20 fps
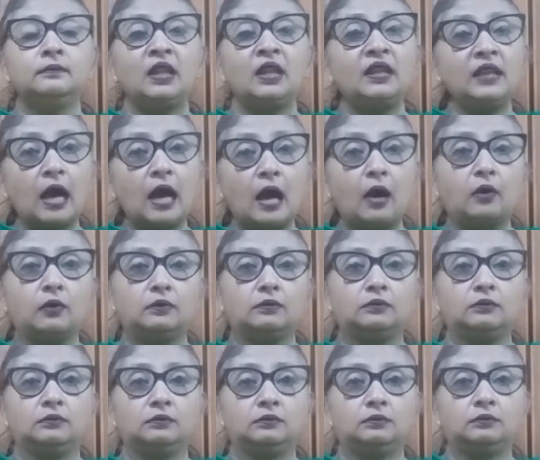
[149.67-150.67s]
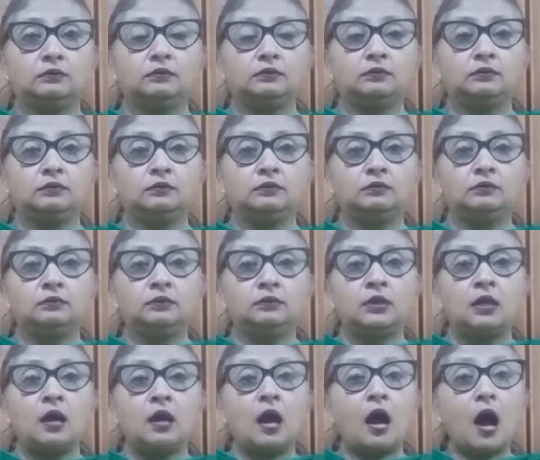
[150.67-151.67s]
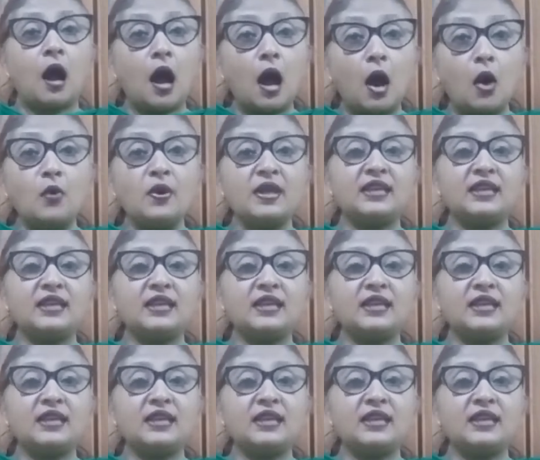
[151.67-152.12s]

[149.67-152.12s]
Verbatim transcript: Now, how